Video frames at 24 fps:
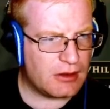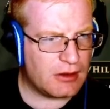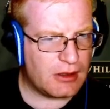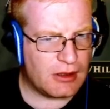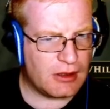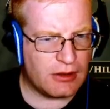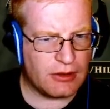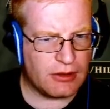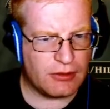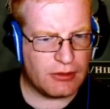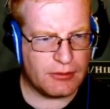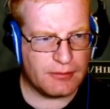End
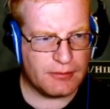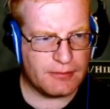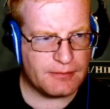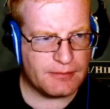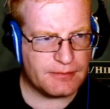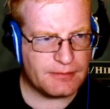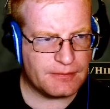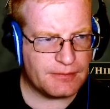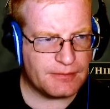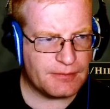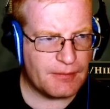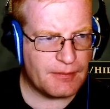here.
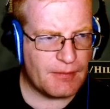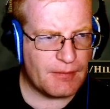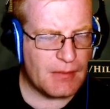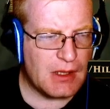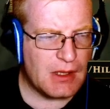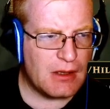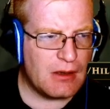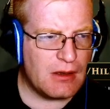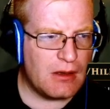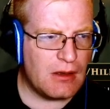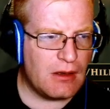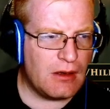
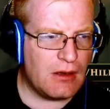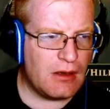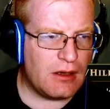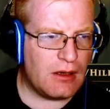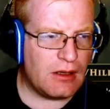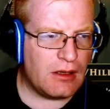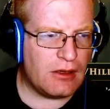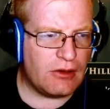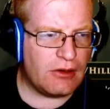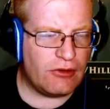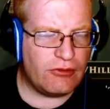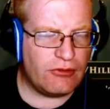In
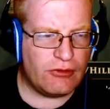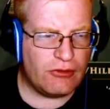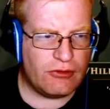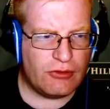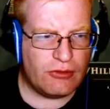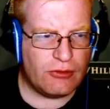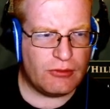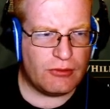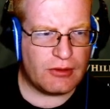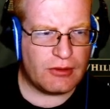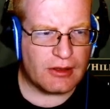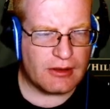addition
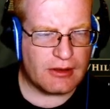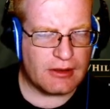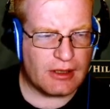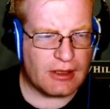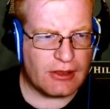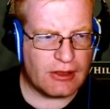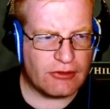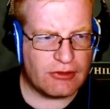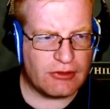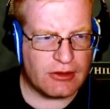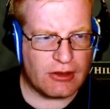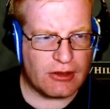to
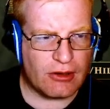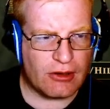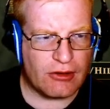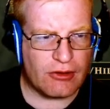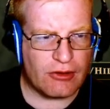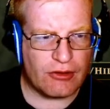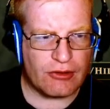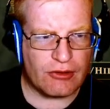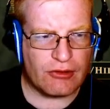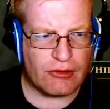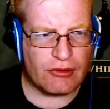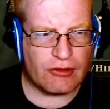technology
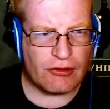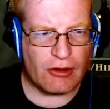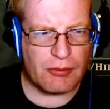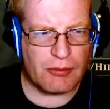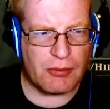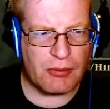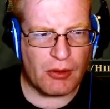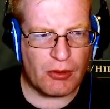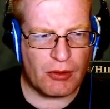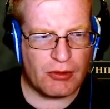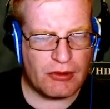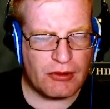cards, there are
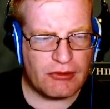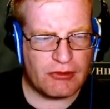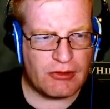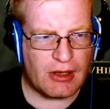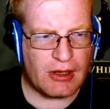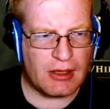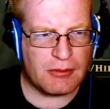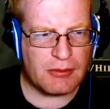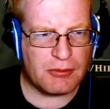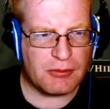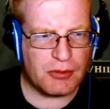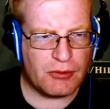bonus
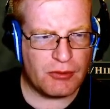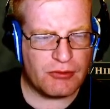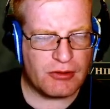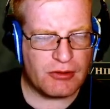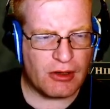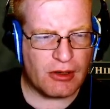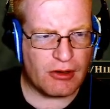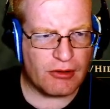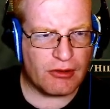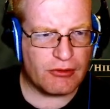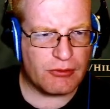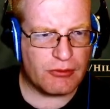and boost
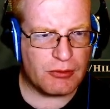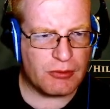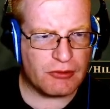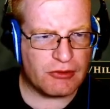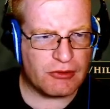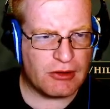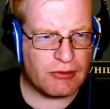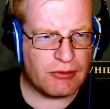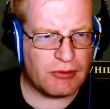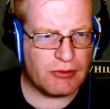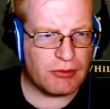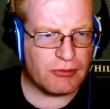cards, which
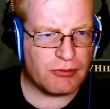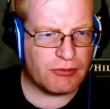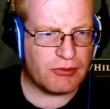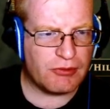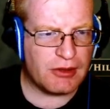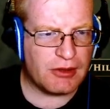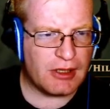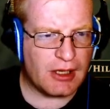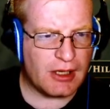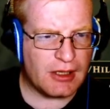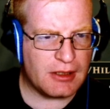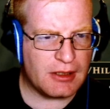give you
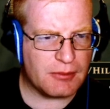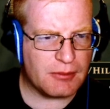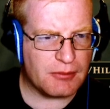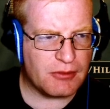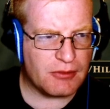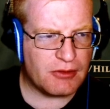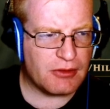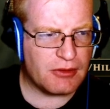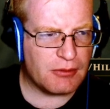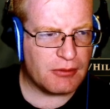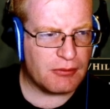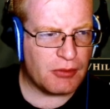free items.